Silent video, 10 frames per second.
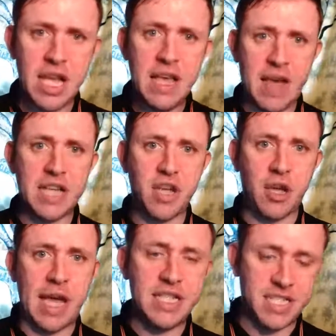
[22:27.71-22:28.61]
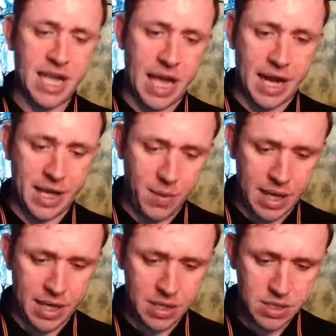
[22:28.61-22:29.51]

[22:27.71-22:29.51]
That's how I see it anyway.